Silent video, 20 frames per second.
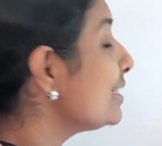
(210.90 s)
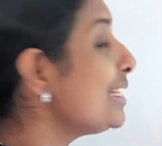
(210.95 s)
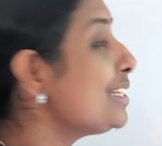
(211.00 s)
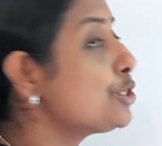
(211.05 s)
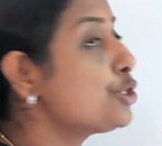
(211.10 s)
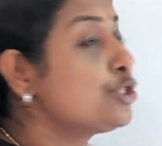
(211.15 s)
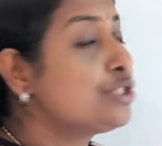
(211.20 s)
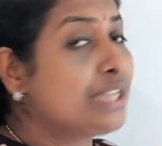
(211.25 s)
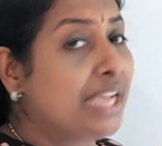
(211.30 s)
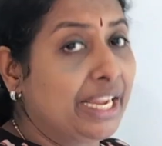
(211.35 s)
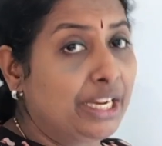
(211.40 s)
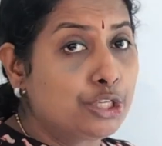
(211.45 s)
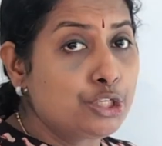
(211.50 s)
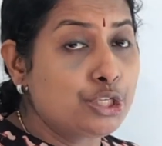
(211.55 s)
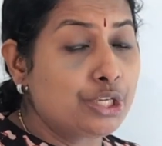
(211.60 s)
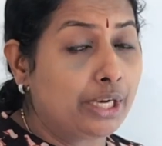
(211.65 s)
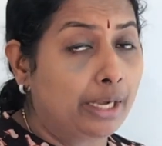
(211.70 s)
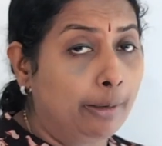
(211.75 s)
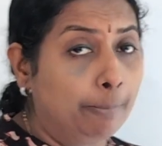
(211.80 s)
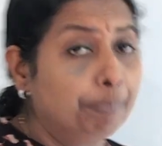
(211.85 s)
this
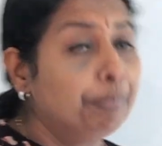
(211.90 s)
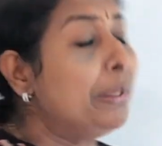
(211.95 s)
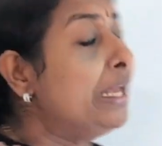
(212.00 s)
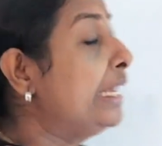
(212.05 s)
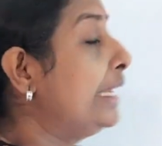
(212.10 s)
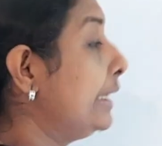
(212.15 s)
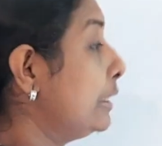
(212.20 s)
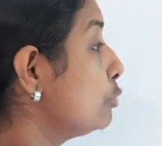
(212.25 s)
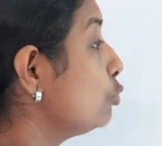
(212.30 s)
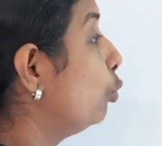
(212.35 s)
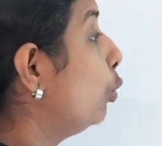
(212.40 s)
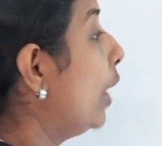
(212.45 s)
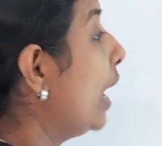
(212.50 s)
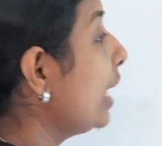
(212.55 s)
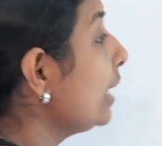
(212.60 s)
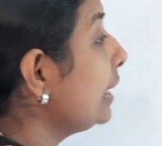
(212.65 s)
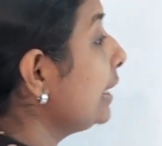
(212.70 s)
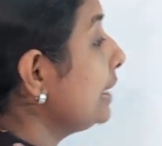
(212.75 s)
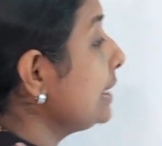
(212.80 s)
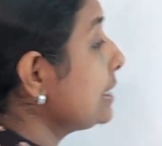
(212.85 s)
junction is
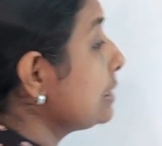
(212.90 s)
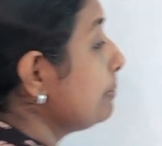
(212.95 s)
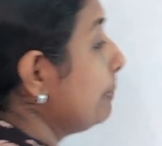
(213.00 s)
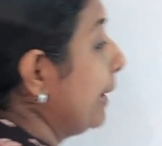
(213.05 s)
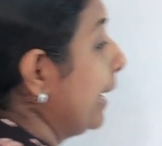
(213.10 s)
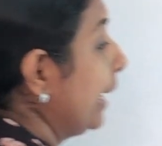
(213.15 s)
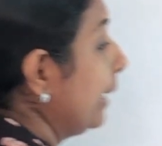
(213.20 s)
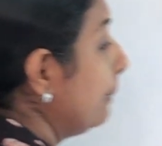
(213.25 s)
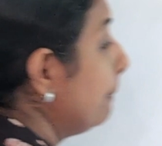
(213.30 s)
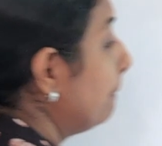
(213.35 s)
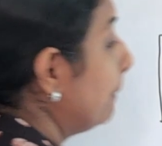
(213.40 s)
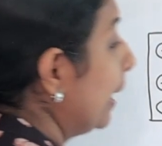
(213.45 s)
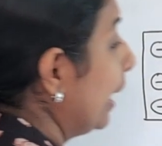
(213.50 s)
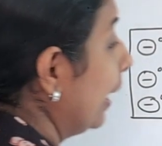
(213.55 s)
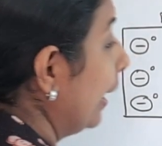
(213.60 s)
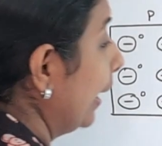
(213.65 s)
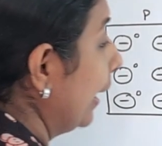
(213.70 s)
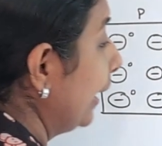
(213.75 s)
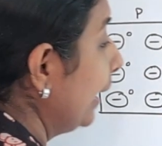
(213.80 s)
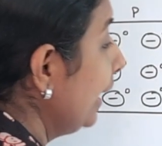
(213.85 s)
what is meant
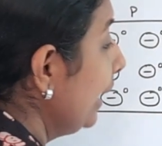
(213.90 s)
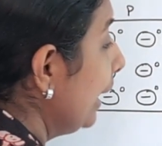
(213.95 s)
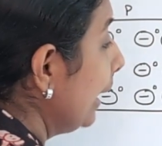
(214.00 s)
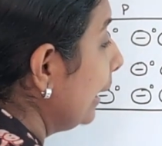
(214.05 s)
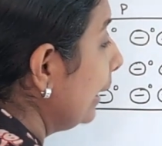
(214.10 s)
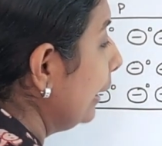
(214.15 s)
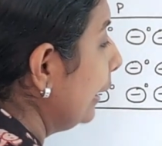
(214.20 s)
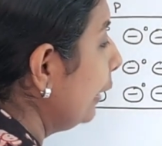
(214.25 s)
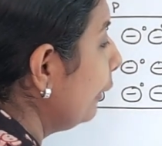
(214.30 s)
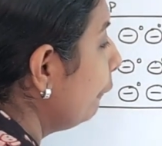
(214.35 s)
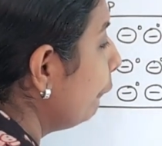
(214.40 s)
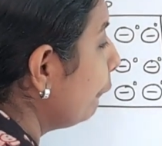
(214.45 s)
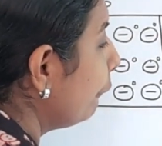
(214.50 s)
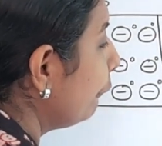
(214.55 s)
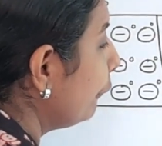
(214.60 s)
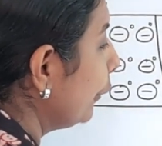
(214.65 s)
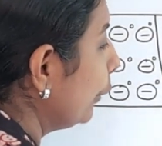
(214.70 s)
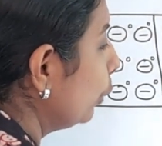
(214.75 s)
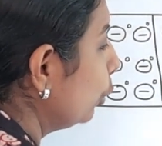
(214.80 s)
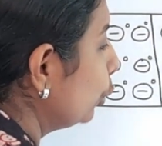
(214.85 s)
by
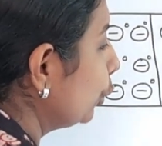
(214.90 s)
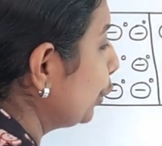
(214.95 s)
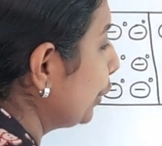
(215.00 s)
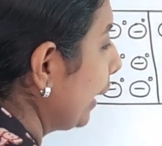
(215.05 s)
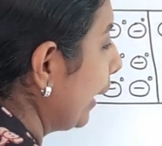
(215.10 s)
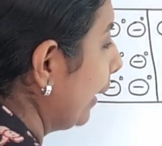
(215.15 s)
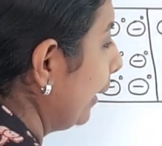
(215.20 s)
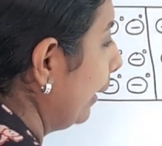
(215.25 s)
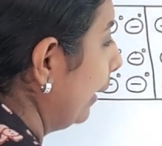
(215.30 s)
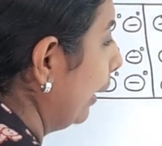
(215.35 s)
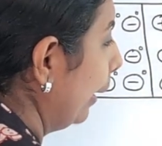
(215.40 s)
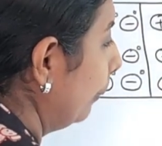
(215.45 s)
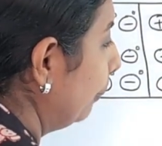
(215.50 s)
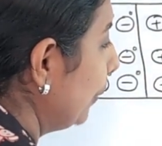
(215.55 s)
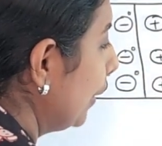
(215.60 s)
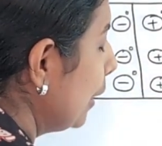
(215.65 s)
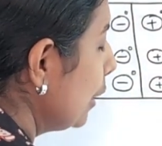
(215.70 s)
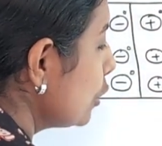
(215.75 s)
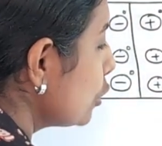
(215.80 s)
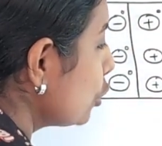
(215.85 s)
diffusion.
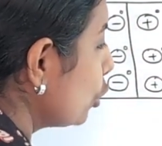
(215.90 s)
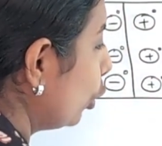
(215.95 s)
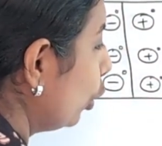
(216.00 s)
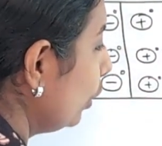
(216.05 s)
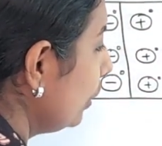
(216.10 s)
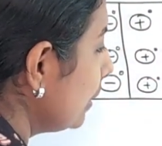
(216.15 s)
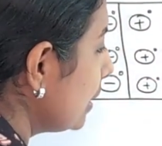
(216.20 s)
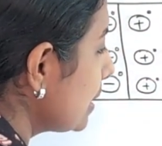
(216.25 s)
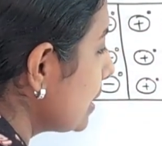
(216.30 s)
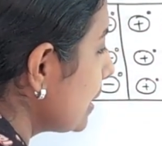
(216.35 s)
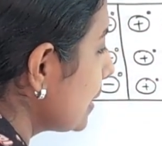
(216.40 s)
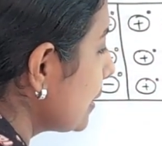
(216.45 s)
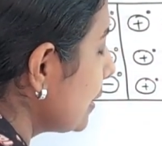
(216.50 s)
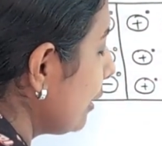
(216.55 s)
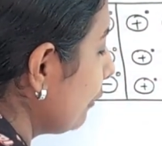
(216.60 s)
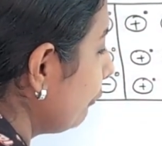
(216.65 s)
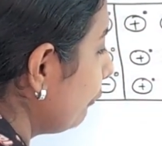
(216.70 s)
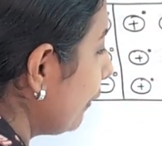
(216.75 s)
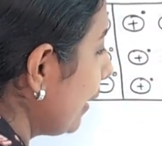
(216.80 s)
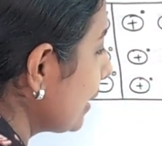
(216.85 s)
So this is
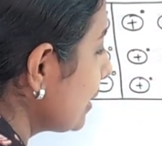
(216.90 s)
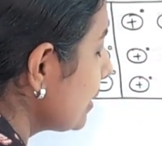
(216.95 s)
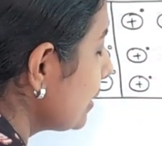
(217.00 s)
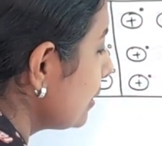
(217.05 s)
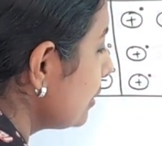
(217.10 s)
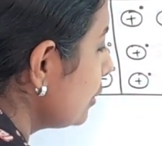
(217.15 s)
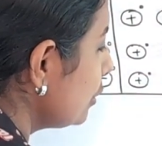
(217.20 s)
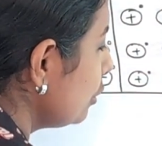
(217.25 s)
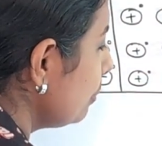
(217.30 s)
the first